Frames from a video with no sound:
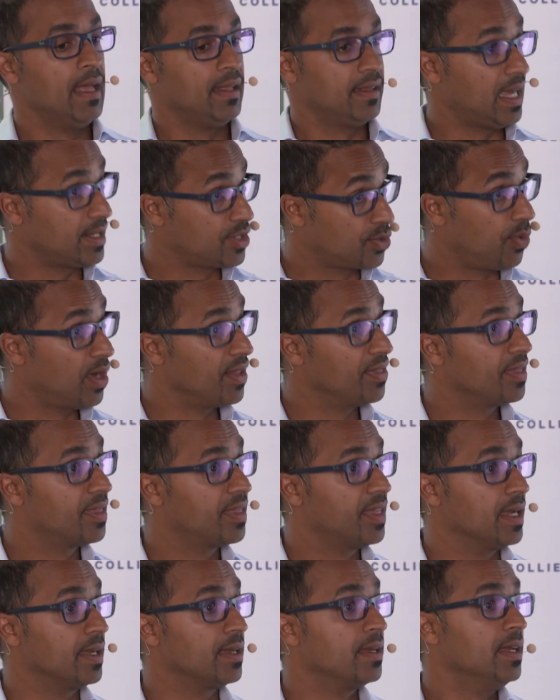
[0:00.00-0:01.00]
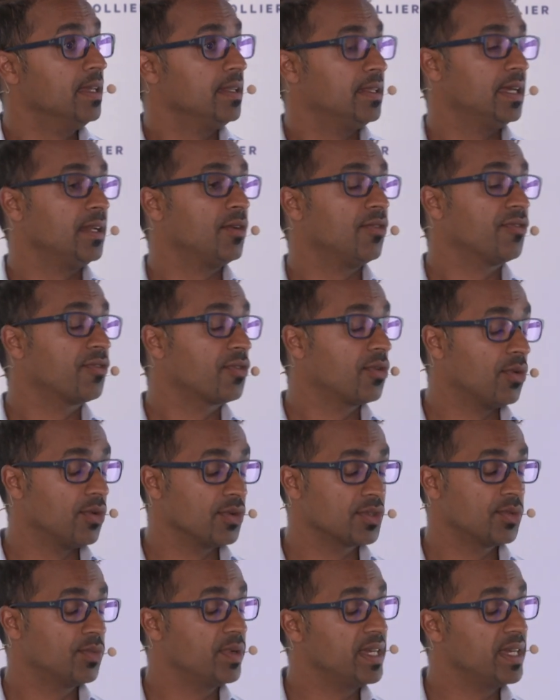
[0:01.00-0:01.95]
That's one thing. Then, of course,